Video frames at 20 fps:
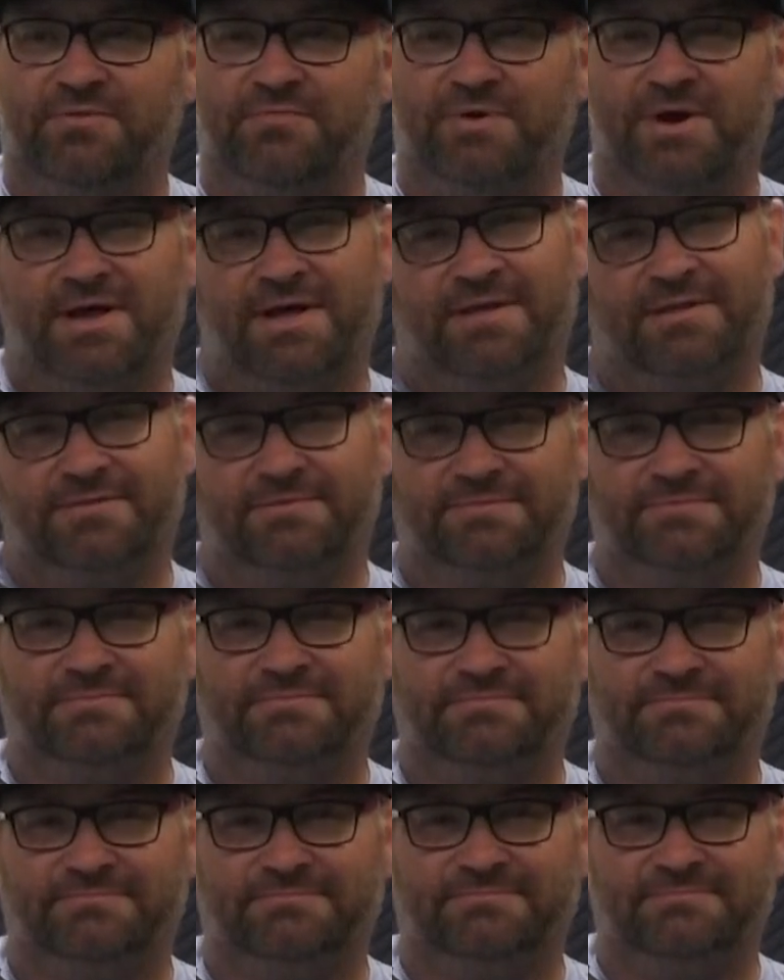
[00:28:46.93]
Well,
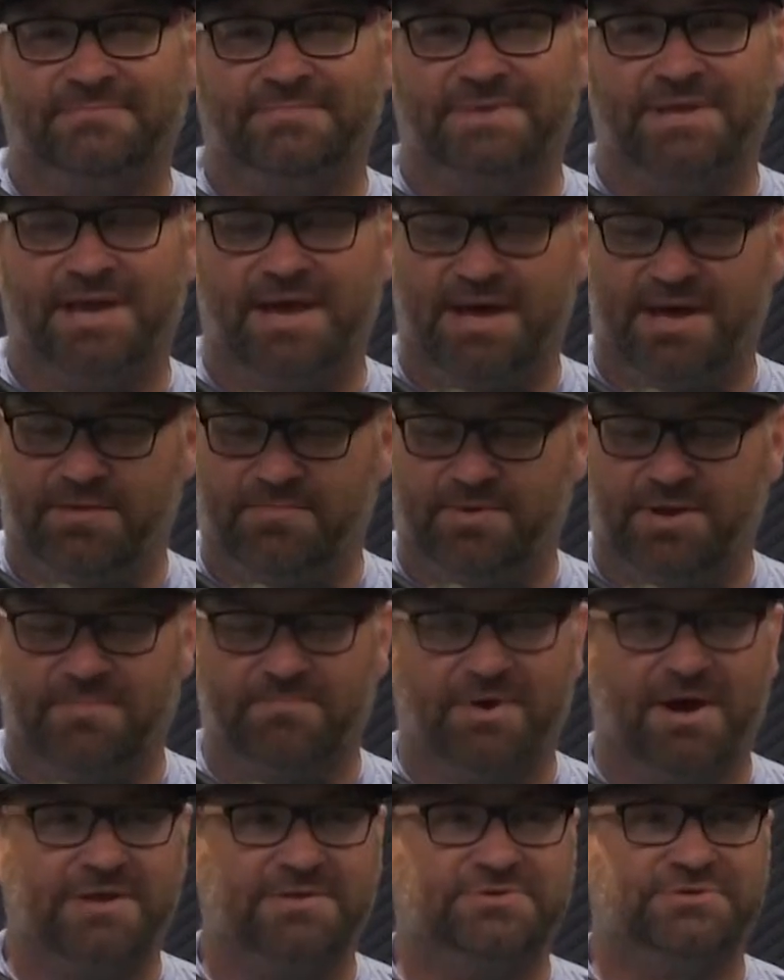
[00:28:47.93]
yeah, but
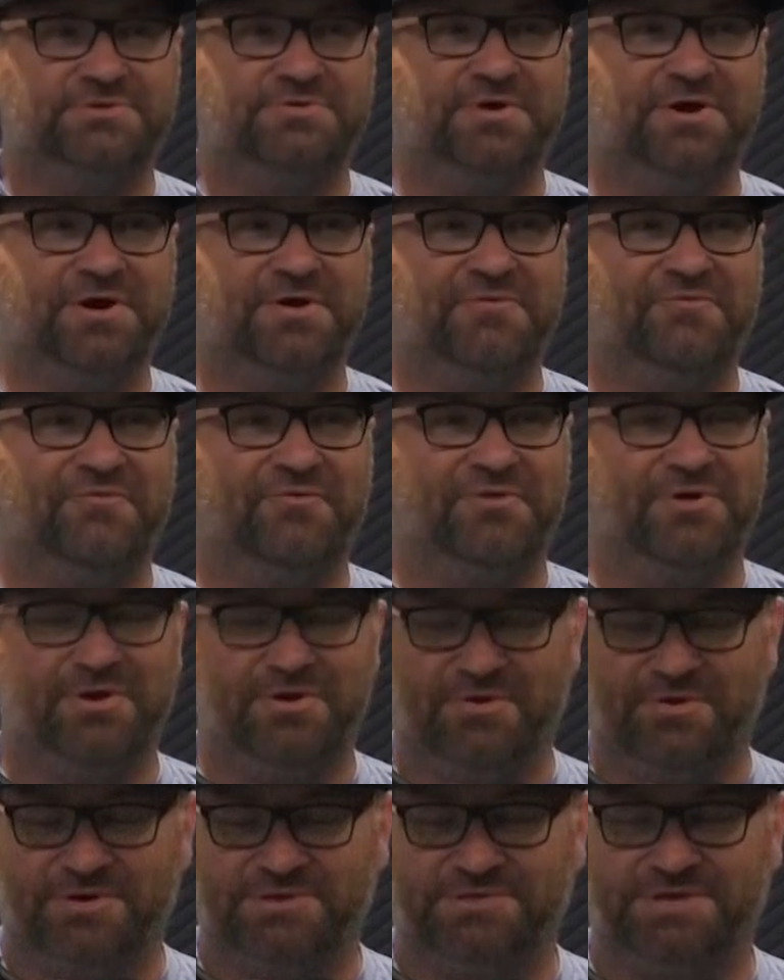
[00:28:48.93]
my 240
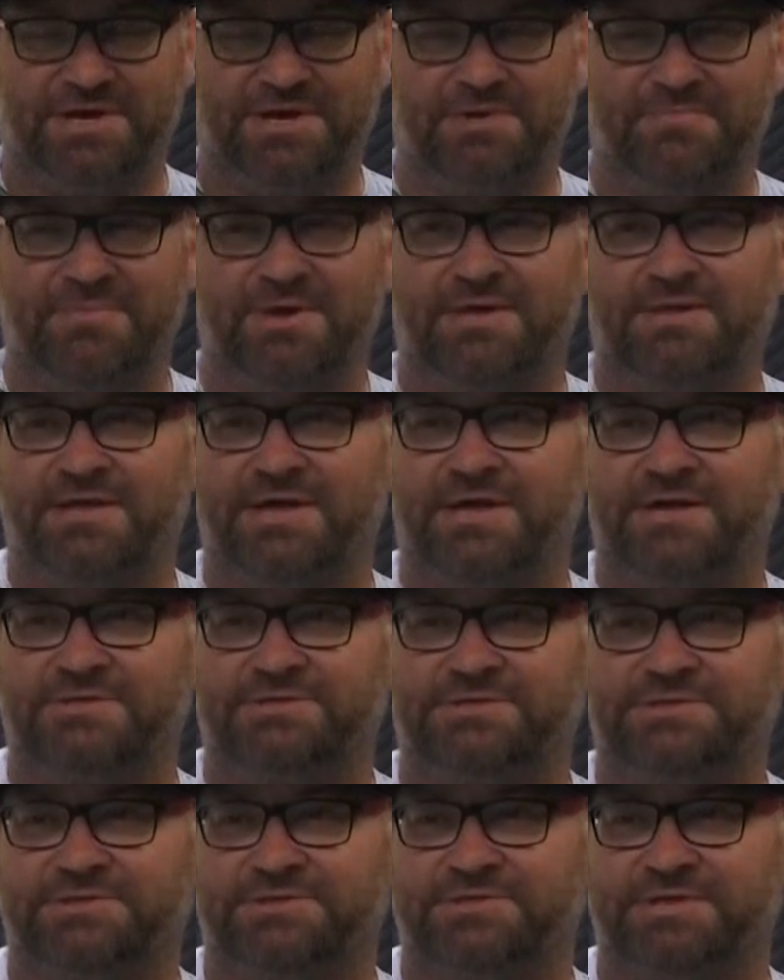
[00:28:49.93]
horse, I can make that at
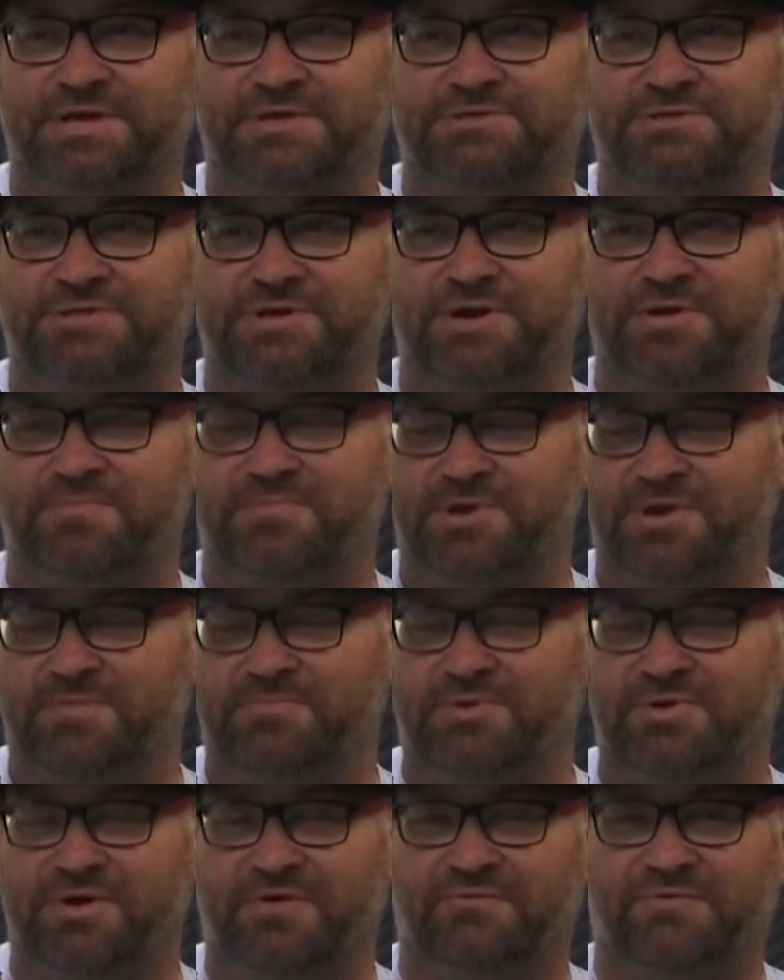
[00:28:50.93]
6,000 RPM. You
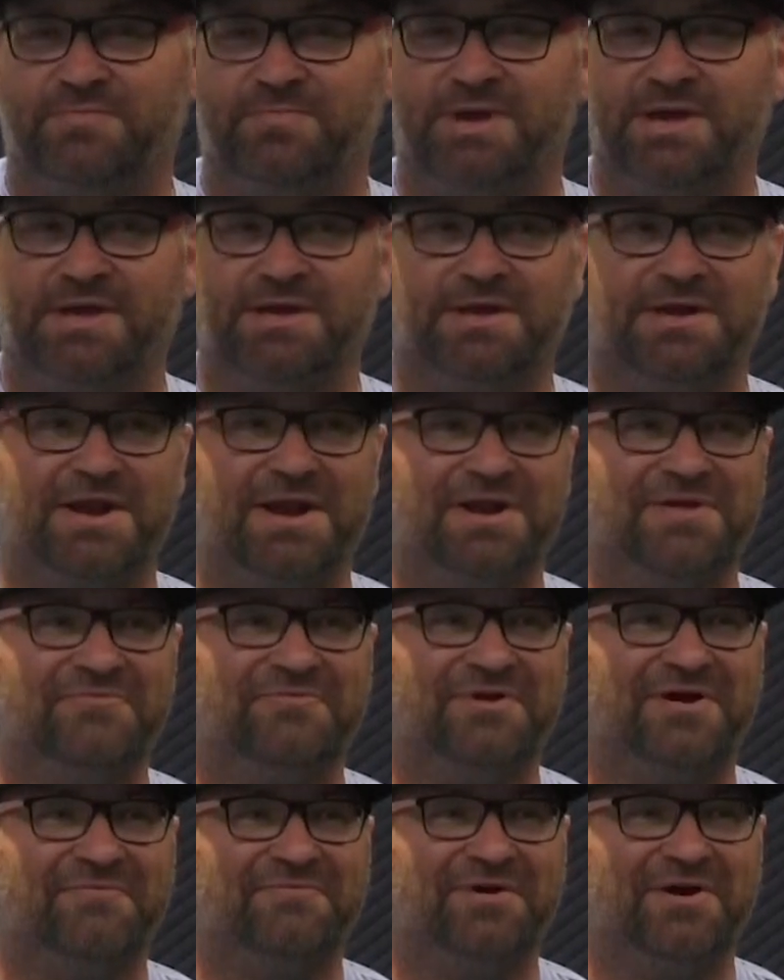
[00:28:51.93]
have to make it
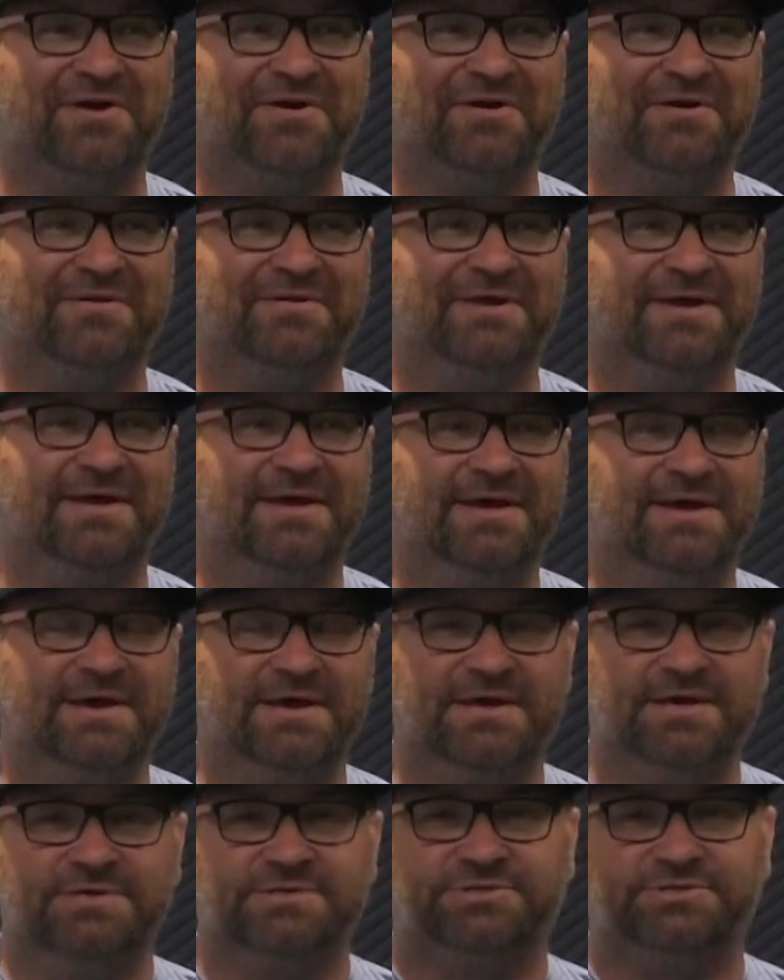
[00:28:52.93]
8,500.
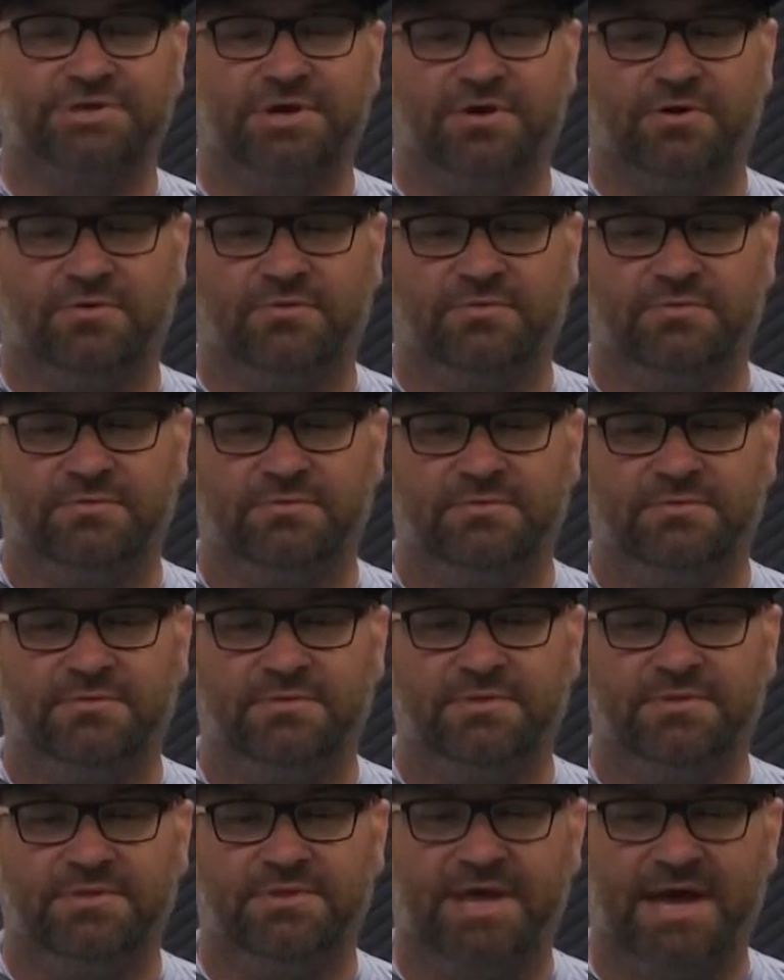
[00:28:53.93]
So
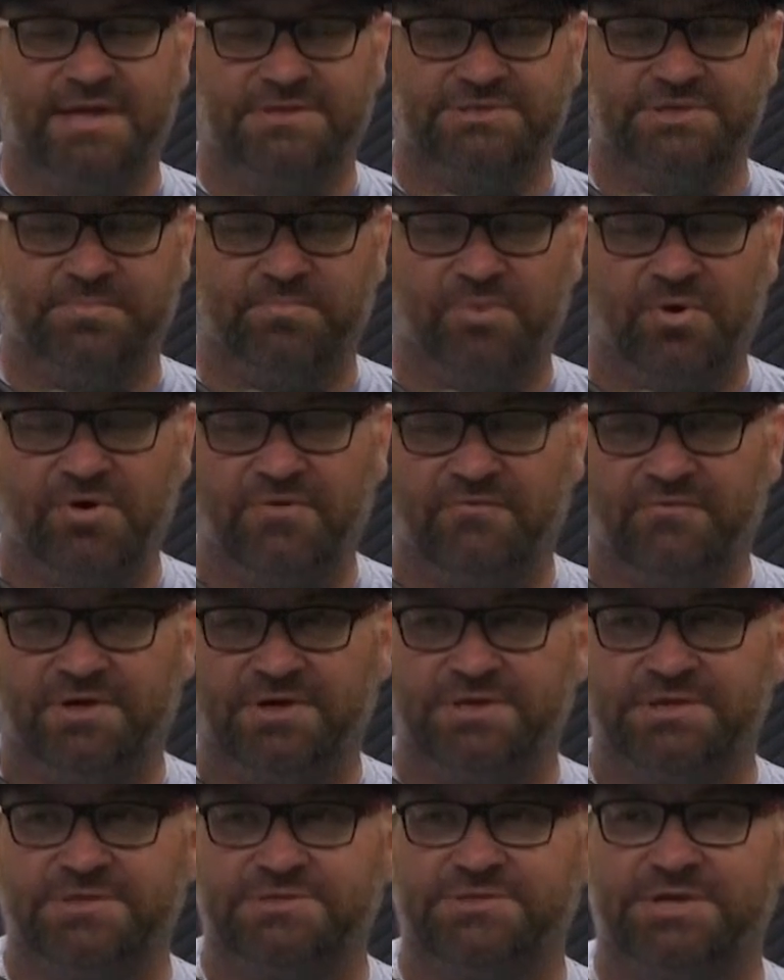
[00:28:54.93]
that's a
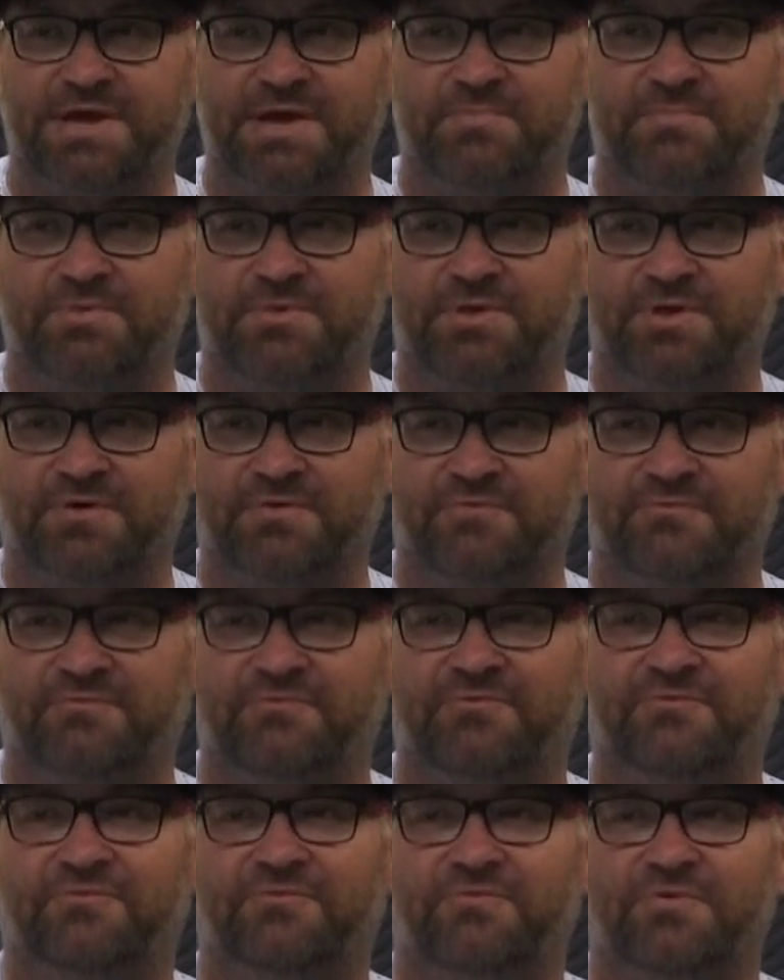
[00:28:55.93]
perfect example
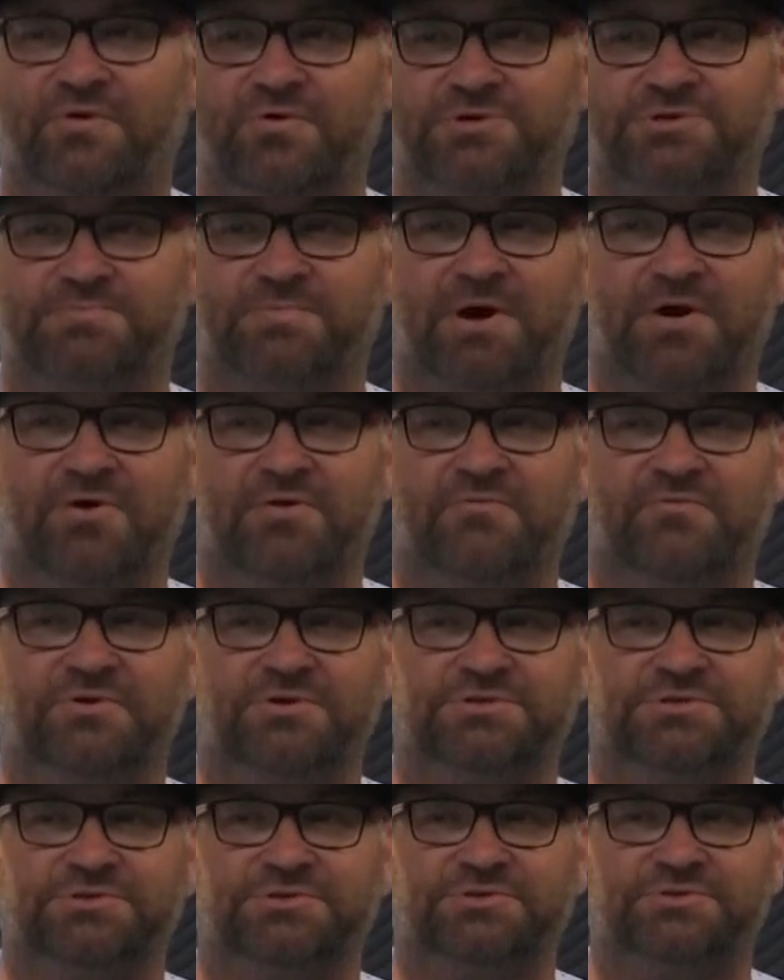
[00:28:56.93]
of horsepower
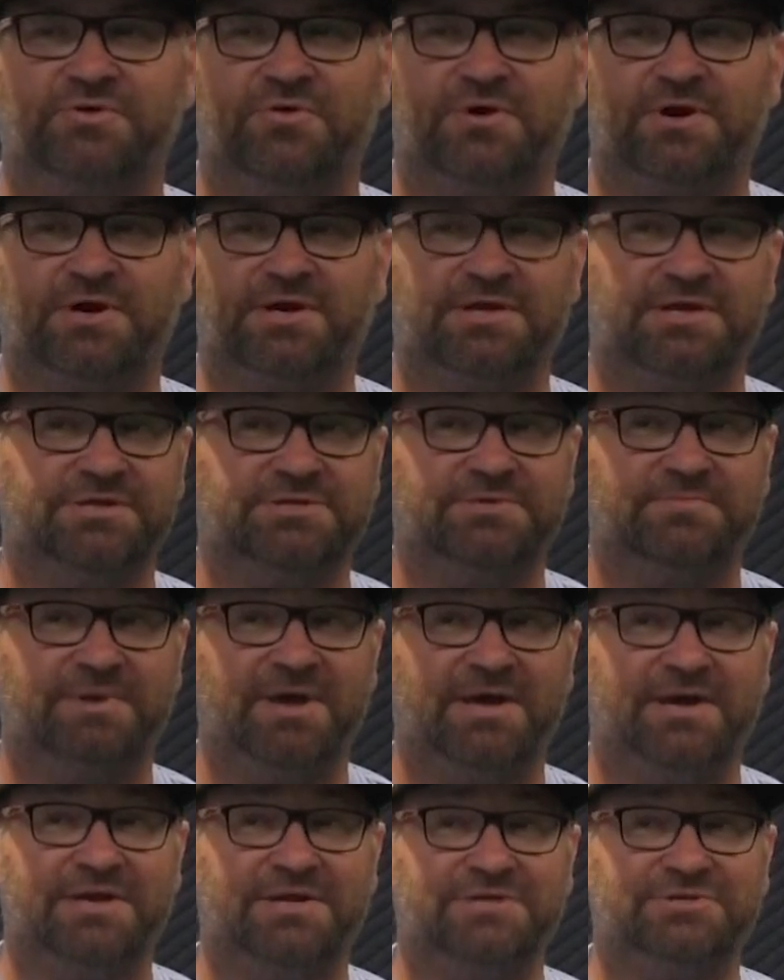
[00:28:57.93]
versus torque. It doesn't
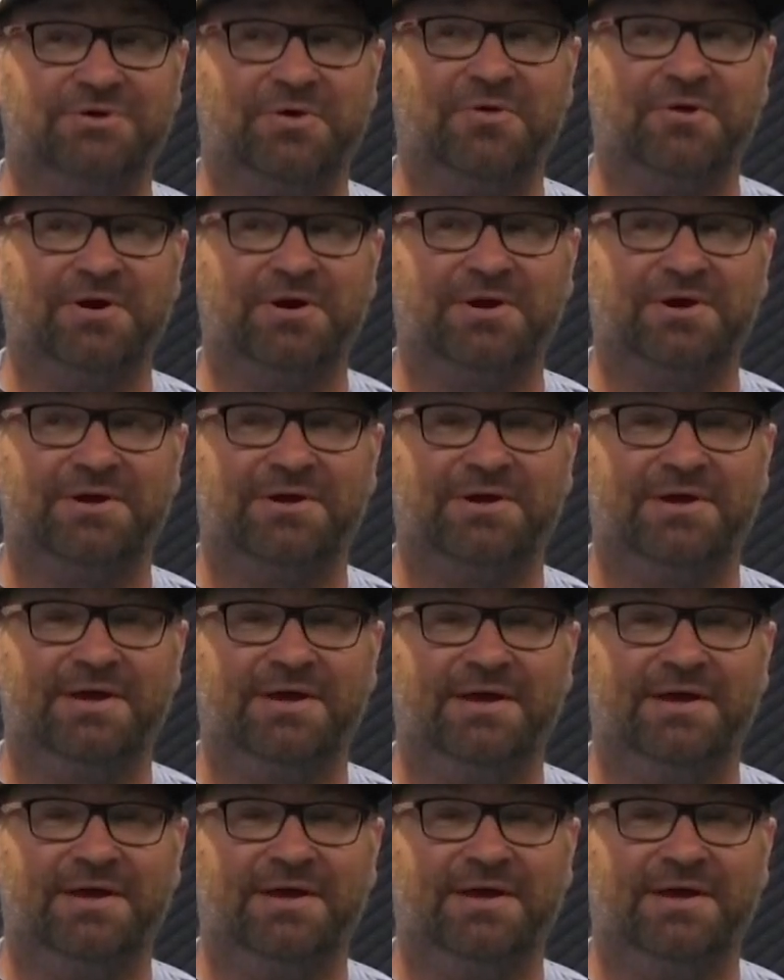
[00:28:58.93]
make any torque.